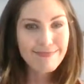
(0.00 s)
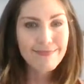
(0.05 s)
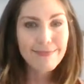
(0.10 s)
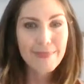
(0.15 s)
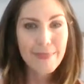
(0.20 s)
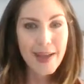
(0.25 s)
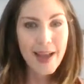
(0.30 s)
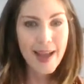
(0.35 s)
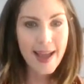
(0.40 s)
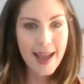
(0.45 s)

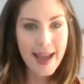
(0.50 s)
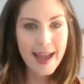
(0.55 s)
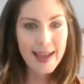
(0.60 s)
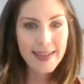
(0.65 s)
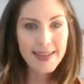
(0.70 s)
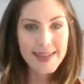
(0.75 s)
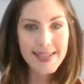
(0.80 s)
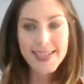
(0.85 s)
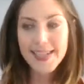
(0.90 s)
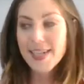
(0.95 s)

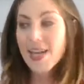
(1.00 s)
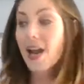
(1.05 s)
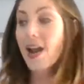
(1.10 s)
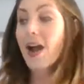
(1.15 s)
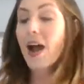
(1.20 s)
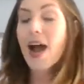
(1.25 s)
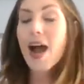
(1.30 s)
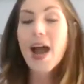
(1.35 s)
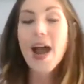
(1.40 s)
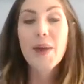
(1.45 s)
But
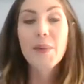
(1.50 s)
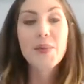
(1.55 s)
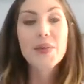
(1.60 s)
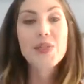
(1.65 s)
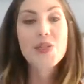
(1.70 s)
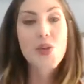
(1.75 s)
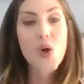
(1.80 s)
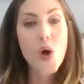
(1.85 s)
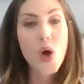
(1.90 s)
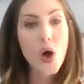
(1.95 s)
I
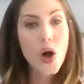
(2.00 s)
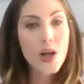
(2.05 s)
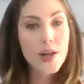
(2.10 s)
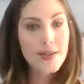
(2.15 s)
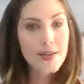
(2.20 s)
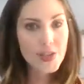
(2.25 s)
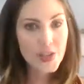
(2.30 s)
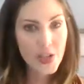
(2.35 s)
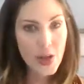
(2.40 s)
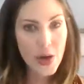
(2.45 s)
was
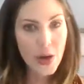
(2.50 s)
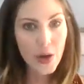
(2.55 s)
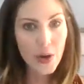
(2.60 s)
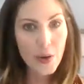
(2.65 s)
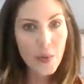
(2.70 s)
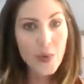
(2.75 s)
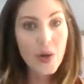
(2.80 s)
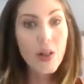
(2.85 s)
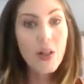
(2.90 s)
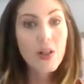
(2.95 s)

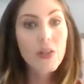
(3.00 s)
also